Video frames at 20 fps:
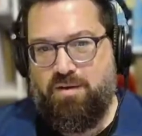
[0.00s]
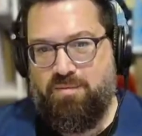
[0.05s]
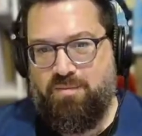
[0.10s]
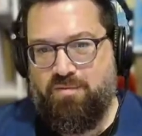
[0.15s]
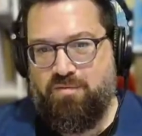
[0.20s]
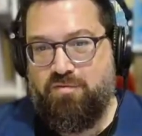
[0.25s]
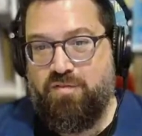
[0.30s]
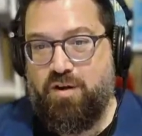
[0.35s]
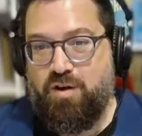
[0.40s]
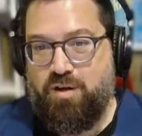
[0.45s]

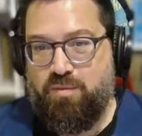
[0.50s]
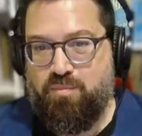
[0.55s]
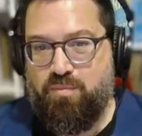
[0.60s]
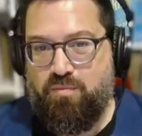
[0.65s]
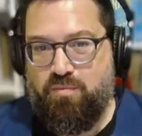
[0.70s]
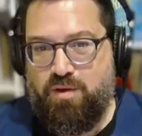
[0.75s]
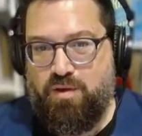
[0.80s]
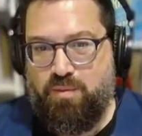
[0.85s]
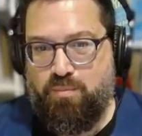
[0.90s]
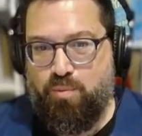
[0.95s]
very
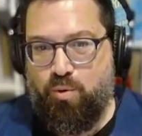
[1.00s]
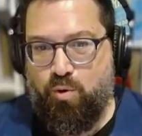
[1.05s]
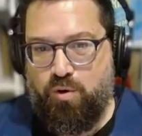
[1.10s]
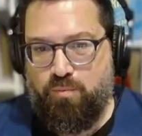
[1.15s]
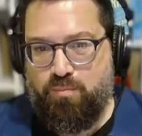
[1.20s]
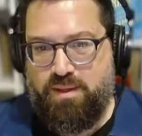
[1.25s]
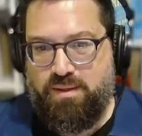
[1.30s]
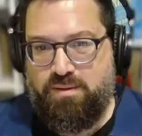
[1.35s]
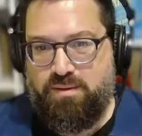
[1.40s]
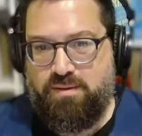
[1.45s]

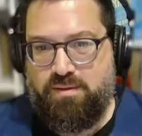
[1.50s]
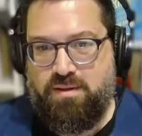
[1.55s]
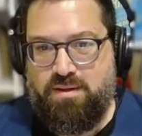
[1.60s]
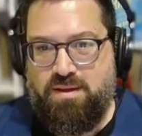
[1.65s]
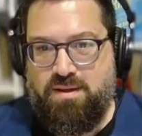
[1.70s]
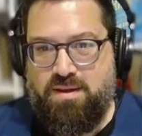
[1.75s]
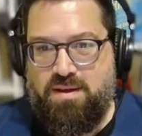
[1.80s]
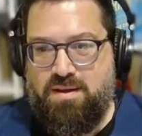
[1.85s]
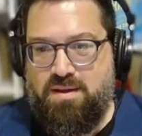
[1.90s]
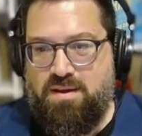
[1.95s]
important piece.
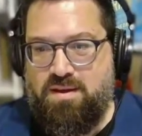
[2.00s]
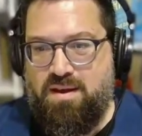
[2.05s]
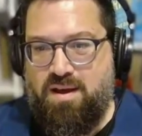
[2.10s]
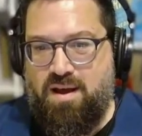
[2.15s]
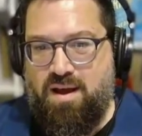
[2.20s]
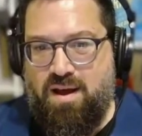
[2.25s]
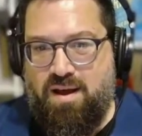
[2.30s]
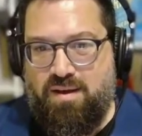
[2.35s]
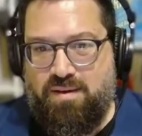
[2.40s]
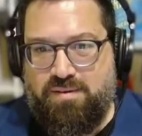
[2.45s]

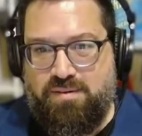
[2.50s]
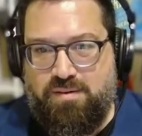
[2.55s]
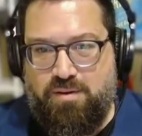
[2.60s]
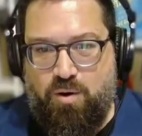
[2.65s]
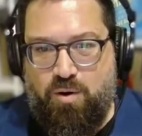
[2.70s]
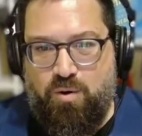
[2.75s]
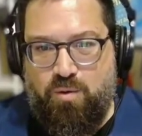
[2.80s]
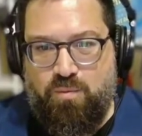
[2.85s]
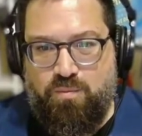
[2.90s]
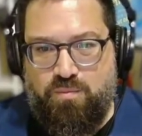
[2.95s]

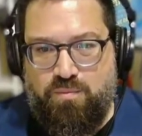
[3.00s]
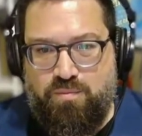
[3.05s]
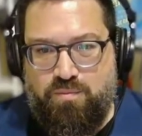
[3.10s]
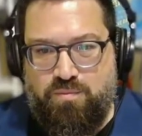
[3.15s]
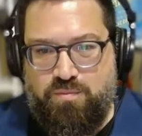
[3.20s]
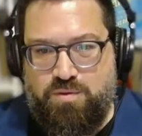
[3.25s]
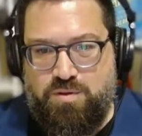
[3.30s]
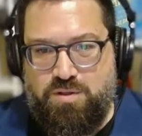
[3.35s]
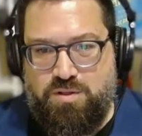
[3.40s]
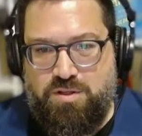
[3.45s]
So
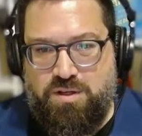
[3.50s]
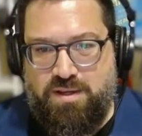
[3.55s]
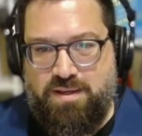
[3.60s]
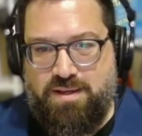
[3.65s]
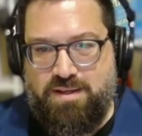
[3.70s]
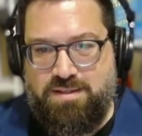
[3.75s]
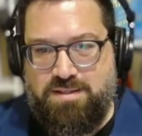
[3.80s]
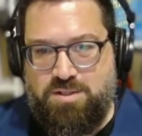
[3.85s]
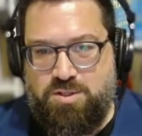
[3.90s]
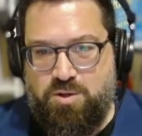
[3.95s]
just
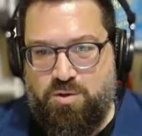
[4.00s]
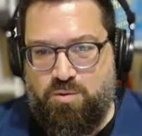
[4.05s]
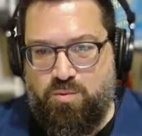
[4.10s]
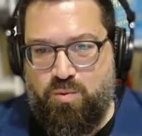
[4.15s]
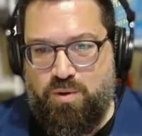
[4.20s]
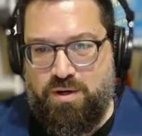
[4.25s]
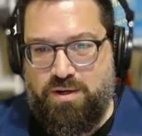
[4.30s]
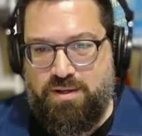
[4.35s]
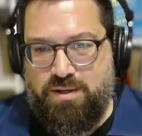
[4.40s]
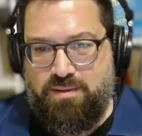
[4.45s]
again, to show you
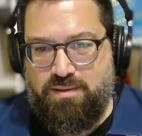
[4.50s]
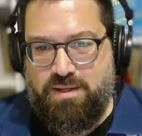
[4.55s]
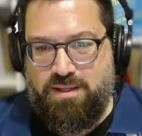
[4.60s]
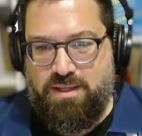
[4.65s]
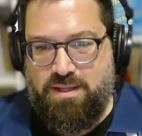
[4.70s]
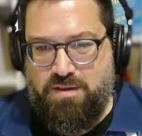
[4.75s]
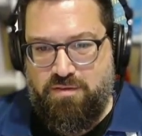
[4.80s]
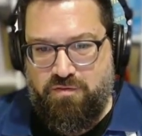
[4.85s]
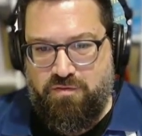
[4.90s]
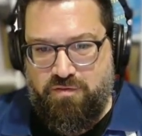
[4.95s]
where they
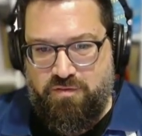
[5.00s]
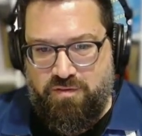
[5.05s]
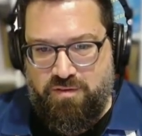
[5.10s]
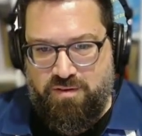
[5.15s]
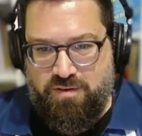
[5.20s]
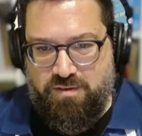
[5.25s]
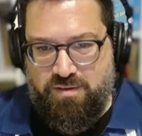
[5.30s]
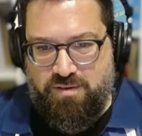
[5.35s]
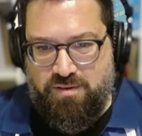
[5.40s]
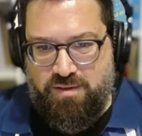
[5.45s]
live,
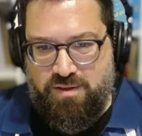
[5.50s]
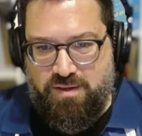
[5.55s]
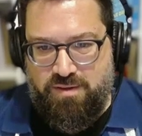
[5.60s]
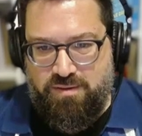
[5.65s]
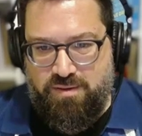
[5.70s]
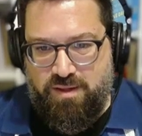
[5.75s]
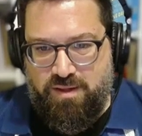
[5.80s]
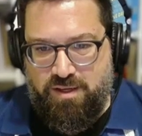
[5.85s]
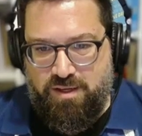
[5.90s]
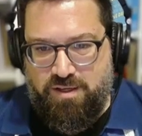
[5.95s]

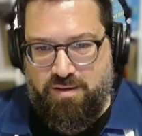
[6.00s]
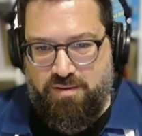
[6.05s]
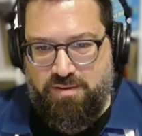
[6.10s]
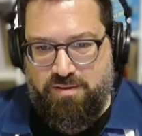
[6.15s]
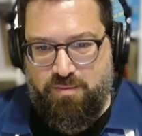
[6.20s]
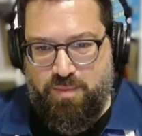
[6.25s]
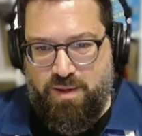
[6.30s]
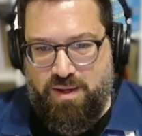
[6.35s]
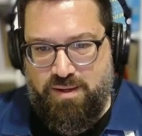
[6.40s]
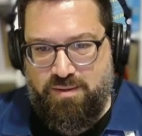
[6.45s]
it's like
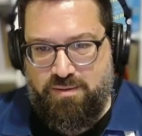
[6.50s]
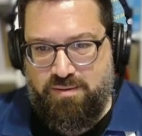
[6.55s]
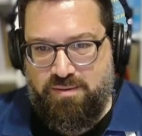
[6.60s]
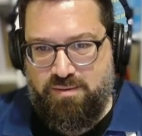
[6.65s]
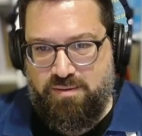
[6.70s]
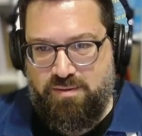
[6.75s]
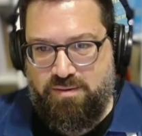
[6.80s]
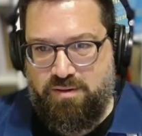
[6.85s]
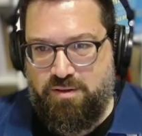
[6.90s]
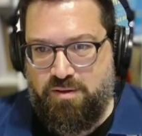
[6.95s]

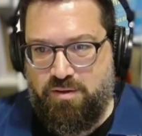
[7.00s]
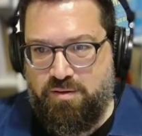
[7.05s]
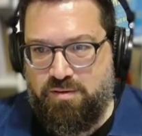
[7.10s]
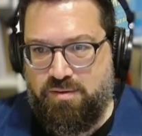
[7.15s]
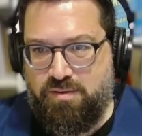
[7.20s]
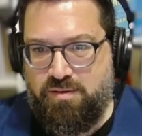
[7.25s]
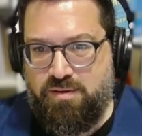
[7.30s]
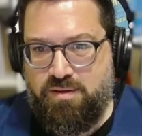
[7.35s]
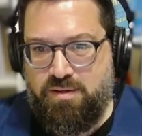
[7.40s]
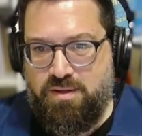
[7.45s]
customize
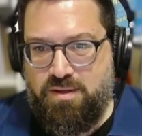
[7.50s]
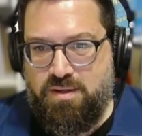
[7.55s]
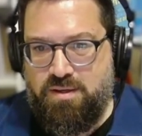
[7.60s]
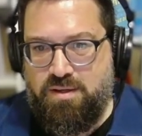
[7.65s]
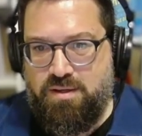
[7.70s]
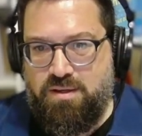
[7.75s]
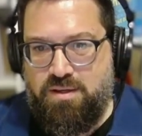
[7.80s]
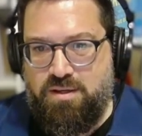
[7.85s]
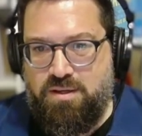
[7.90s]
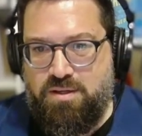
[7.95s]
skills.
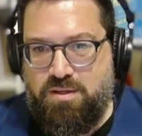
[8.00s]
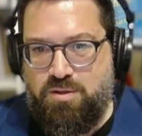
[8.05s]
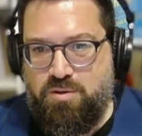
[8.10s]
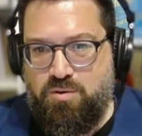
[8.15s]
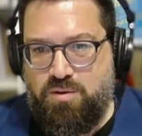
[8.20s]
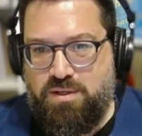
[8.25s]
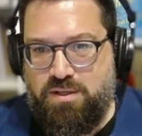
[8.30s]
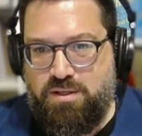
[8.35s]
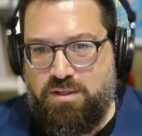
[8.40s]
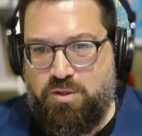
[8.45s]

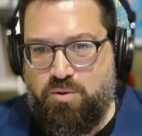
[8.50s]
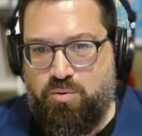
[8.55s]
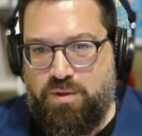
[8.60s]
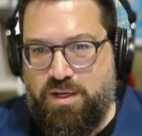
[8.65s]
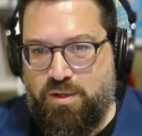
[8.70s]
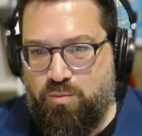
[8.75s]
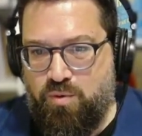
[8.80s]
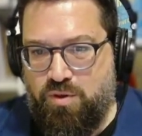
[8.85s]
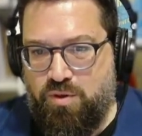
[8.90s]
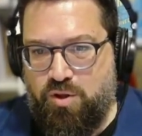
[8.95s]
You can
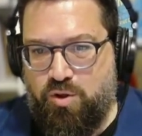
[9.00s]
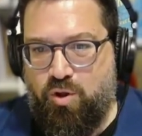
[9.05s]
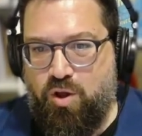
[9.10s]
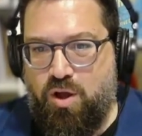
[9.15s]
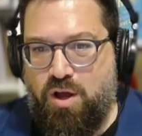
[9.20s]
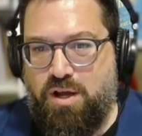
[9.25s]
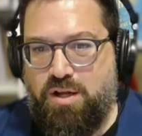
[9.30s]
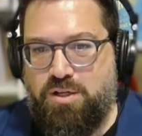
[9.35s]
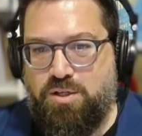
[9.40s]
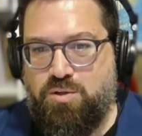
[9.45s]
create with
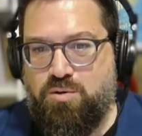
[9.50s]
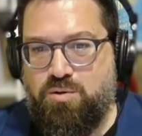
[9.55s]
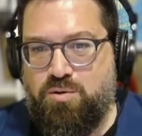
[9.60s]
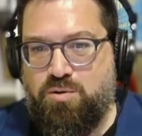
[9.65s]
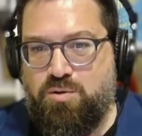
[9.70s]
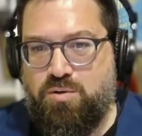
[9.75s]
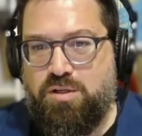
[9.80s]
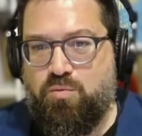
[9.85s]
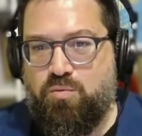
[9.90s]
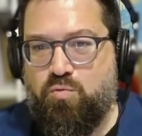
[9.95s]
Claude. You
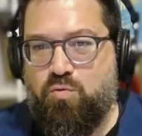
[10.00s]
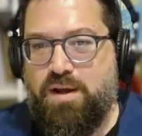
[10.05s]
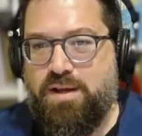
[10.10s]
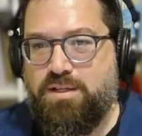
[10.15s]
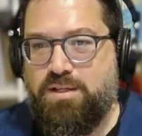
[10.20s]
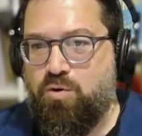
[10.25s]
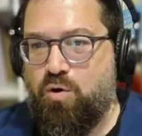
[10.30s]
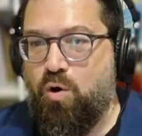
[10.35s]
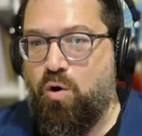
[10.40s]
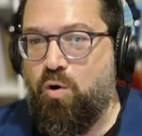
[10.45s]
can
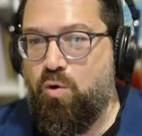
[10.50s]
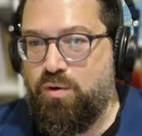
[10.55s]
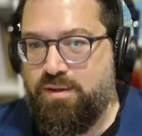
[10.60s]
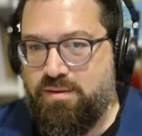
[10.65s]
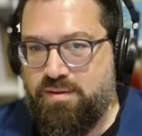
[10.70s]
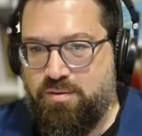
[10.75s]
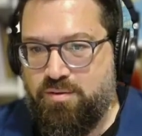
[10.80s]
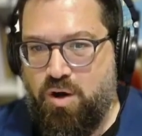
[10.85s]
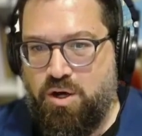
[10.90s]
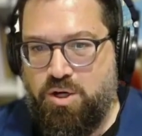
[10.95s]
write your own
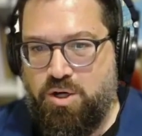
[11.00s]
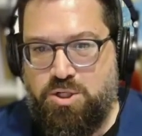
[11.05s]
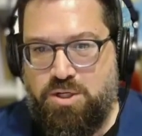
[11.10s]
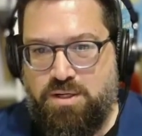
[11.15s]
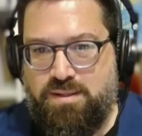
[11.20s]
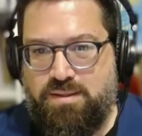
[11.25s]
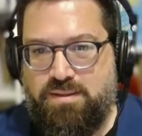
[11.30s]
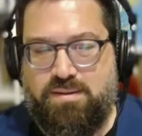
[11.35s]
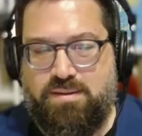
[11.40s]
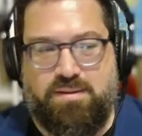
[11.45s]

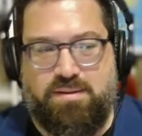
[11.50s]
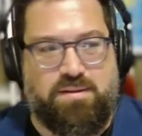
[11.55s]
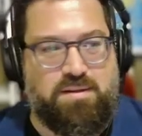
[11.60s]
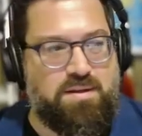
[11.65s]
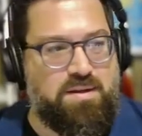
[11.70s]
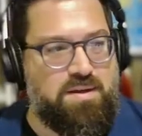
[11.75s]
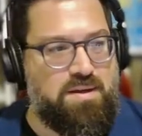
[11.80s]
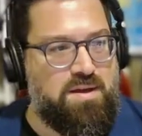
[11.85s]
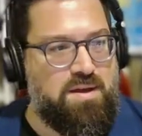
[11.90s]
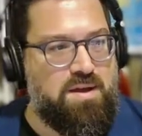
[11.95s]
instructions,
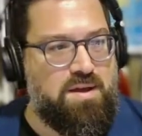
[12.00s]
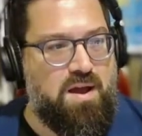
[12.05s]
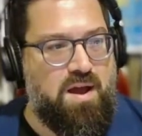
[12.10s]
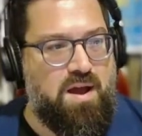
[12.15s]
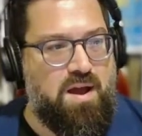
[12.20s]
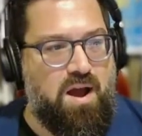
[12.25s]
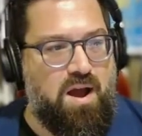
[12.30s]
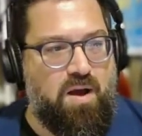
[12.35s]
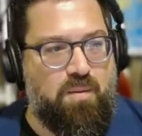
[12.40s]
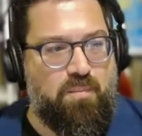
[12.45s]

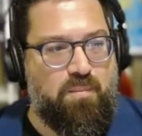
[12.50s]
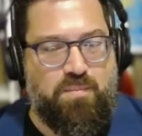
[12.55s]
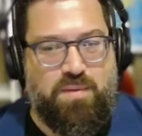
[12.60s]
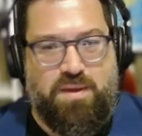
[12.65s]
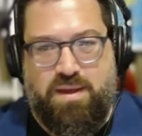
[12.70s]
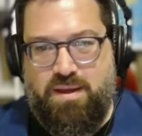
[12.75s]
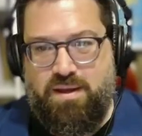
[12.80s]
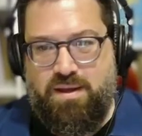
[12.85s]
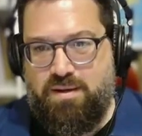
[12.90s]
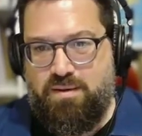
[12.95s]

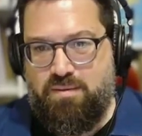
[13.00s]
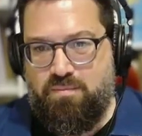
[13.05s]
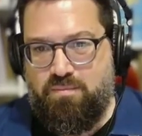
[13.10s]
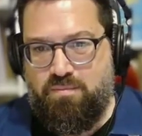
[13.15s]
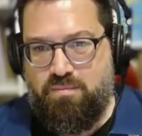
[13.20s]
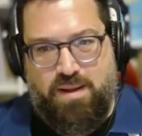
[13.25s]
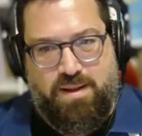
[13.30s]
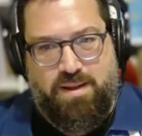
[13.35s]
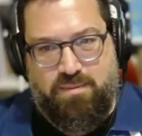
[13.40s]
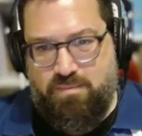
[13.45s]
and
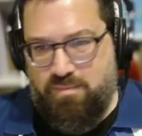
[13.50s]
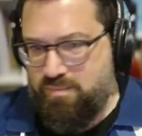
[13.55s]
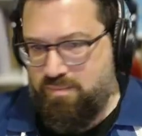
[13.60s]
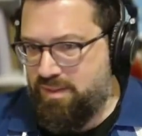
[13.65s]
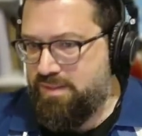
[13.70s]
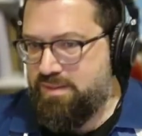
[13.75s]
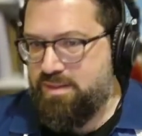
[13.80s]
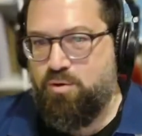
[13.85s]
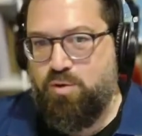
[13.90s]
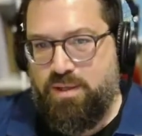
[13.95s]

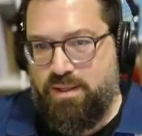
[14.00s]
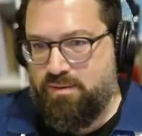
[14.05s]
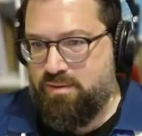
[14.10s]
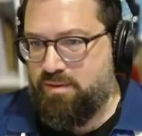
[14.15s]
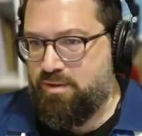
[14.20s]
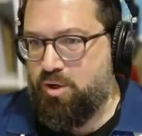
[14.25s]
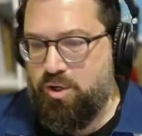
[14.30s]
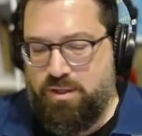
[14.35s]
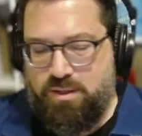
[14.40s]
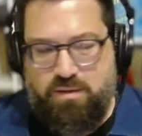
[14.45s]
that's how you get
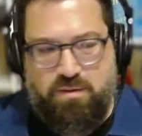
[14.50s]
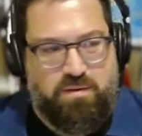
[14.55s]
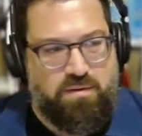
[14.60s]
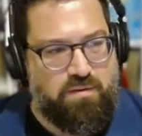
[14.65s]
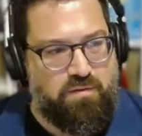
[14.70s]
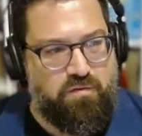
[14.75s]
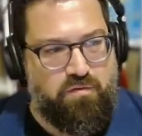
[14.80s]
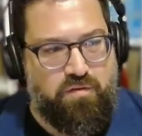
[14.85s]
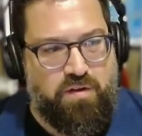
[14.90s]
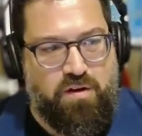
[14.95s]
started.
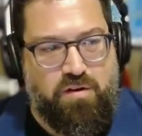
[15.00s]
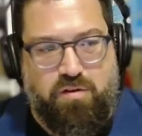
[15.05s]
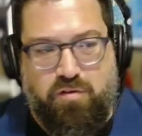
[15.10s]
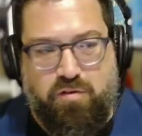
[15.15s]
Very,